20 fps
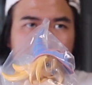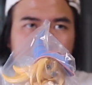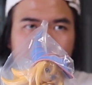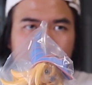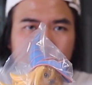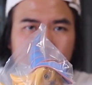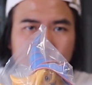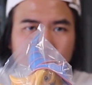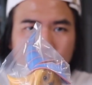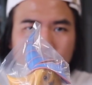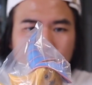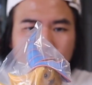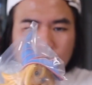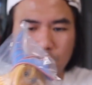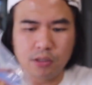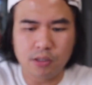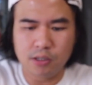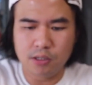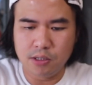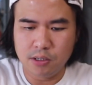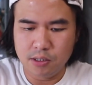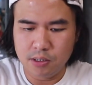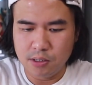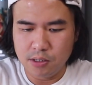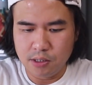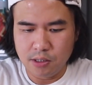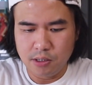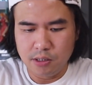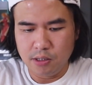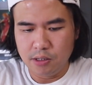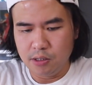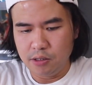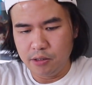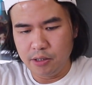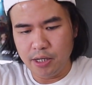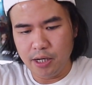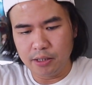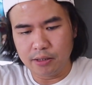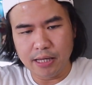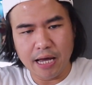Magician Girl.
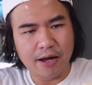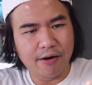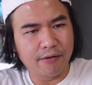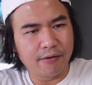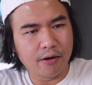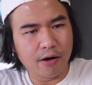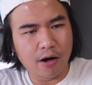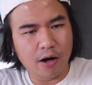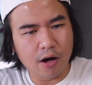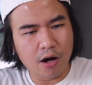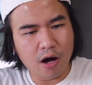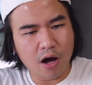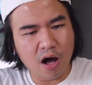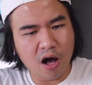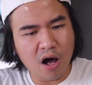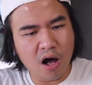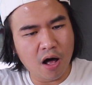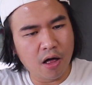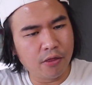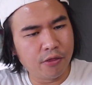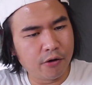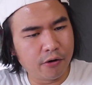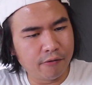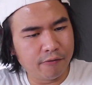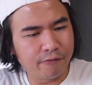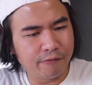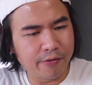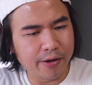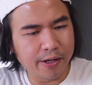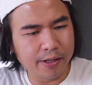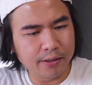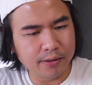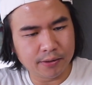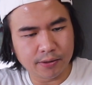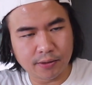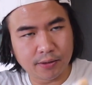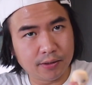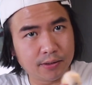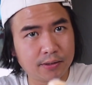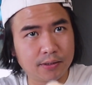You got that other
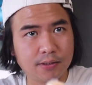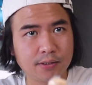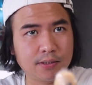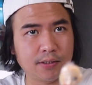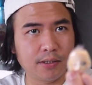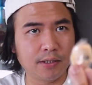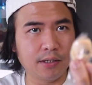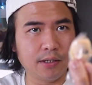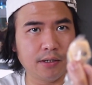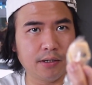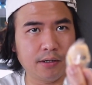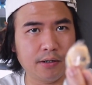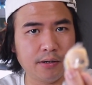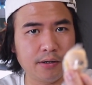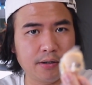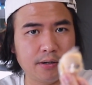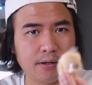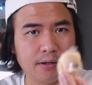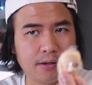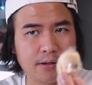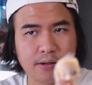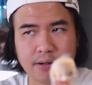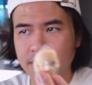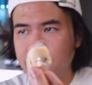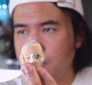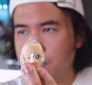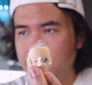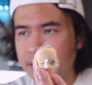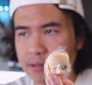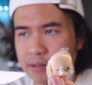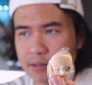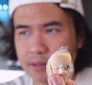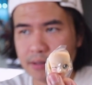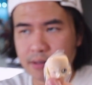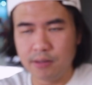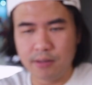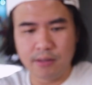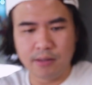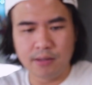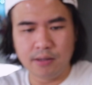face here.
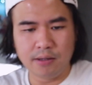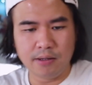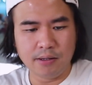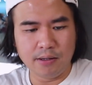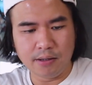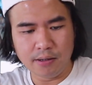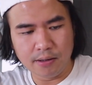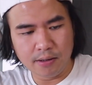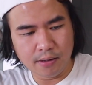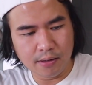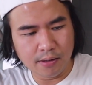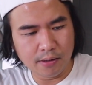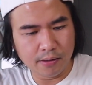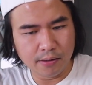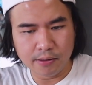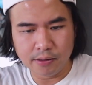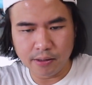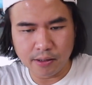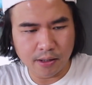And